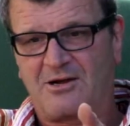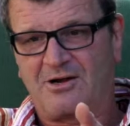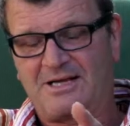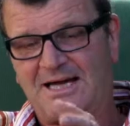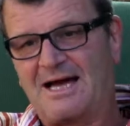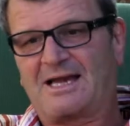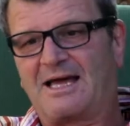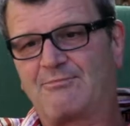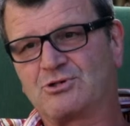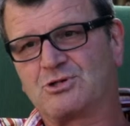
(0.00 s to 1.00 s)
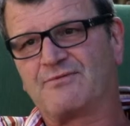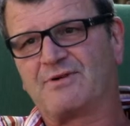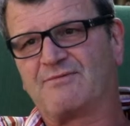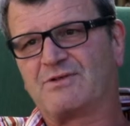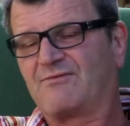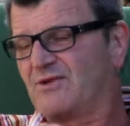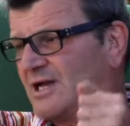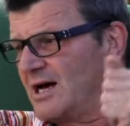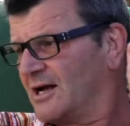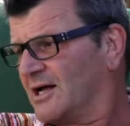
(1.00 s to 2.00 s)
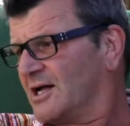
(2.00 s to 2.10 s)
I can't add preservative in the vineyard.